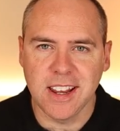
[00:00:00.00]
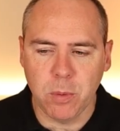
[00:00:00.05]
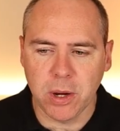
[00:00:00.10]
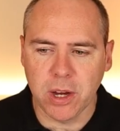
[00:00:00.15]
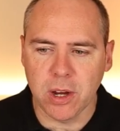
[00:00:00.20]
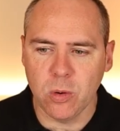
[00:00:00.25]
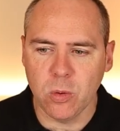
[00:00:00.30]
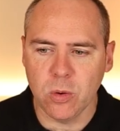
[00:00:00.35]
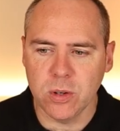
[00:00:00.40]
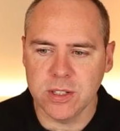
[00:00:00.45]

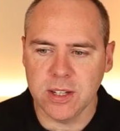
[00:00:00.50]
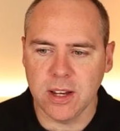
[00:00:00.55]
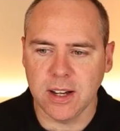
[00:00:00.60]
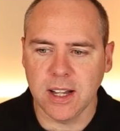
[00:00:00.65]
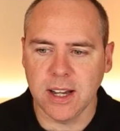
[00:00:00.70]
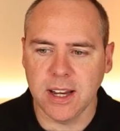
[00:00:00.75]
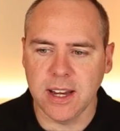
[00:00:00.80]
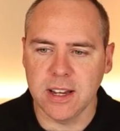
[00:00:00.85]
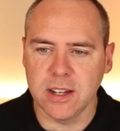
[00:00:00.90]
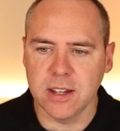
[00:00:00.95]
We can also
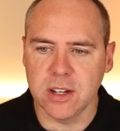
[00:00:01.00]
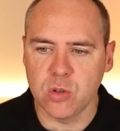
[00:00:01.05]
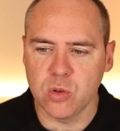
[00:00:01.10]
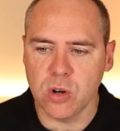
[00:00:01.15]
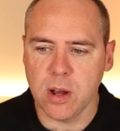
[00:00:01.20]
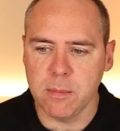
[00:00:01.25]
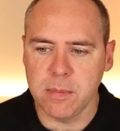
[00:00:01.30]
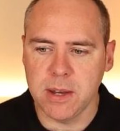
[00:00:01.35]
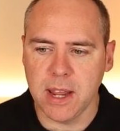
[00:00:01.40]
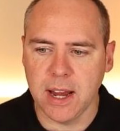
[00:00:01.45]
click in the
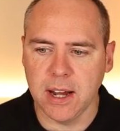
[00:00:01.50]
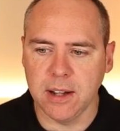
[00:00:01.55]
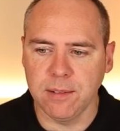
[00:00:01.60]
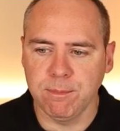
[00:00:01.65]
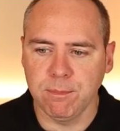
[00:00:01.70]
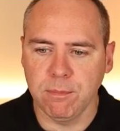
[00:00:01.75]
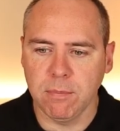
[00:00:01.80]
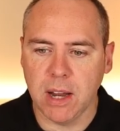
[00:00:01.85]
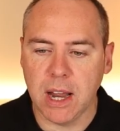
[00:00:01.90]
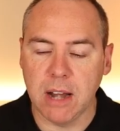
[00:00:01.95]
drop down
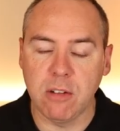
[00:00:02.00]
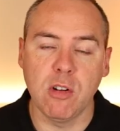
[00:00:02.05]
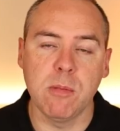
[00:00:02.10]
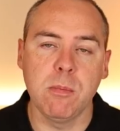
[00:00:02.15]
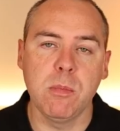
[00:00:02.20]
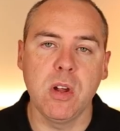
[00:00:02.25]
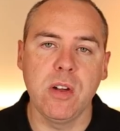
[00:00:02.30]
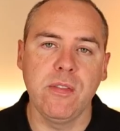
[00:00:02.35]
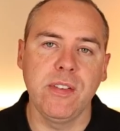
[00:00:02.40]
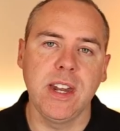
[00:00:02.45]
and
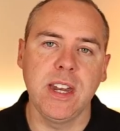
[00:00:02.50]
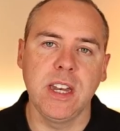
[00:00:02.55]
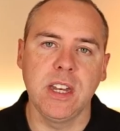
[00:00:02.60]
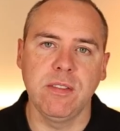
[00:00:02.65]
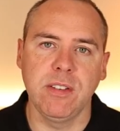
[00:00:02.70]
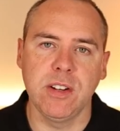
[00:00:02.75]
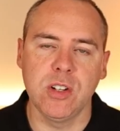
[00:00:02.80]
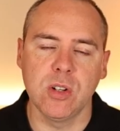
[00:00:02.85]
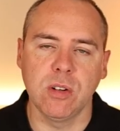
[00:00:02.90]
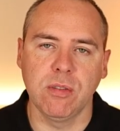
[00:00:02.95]
remove an
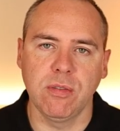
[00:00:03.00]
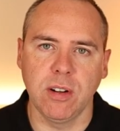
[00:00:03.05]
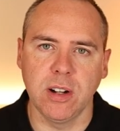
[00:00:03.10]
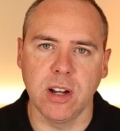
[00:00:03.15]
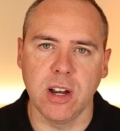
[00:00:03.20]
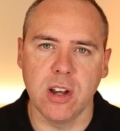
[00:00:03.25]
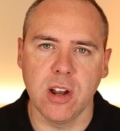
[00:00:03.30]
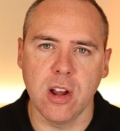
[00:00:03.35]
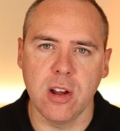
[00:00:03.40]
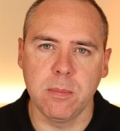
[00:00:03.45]
individual
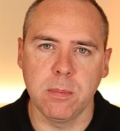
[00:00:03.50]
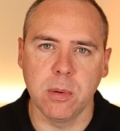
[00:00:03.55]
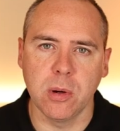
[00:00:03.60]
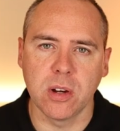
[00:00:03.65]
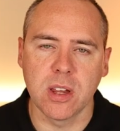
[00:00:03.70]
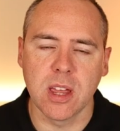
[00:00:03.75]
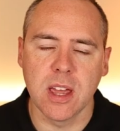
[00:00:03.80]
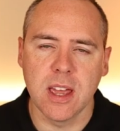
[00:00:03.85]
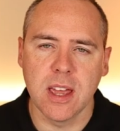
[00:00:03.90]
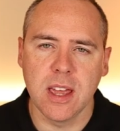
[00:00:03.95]
from the
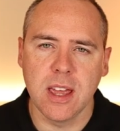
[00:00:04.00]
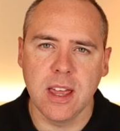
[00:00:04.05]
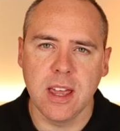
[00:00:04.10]
notebook.